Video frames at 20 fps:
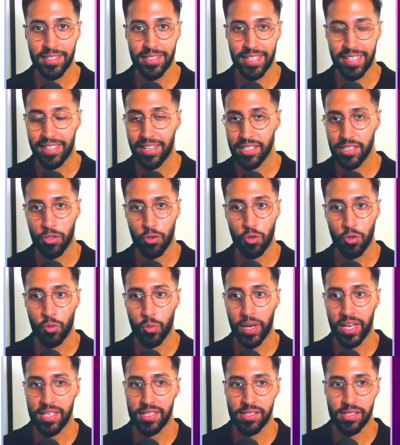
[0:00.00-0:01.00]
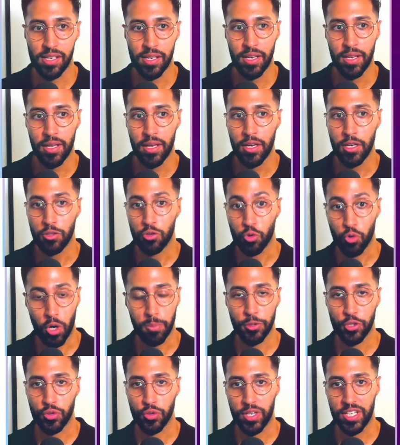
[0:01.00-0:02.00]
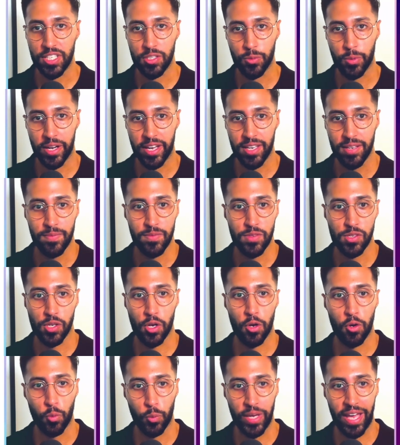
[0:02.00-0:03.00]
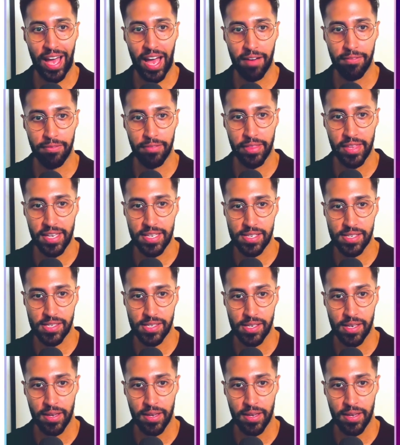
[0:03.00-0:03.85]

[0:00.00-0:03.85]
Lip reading: It doesn't always drop straight away. So we have this